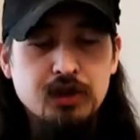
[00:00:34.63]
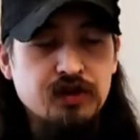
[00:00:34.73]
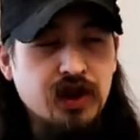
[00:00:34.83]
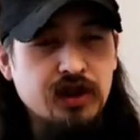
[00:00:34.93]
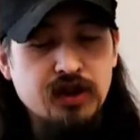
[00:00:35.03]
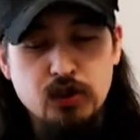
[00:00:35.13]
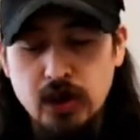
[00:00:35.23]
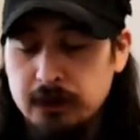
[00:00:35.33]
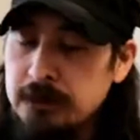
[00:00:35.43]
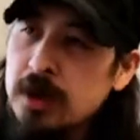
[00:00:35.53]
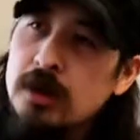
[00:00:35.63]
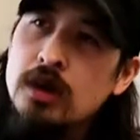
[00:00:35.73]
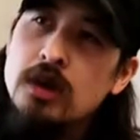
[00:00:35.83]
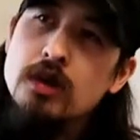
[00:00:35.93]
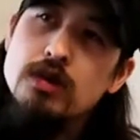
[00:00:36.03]
I believe I got that right.
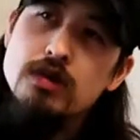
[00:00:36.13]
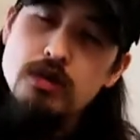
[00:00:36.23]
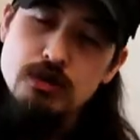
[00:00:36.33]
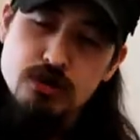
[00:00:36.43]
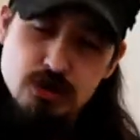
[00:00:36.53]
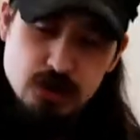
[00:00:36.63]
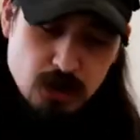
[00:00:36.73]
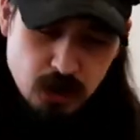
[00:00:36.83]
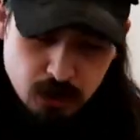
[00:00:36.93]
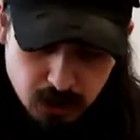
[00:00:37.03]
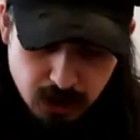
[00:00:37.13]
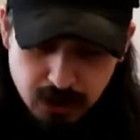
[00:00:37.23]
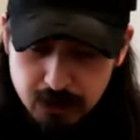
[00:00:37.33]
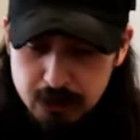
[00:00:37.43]
So,